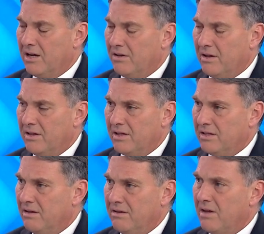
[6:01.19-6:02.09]
I think
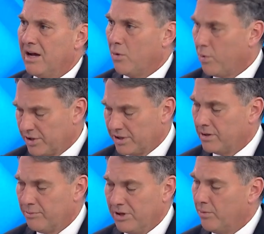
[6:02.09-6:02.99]
they're
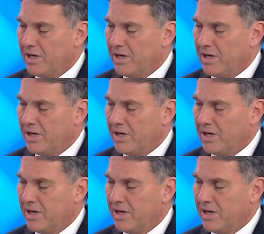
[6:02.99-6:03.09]
unquestionably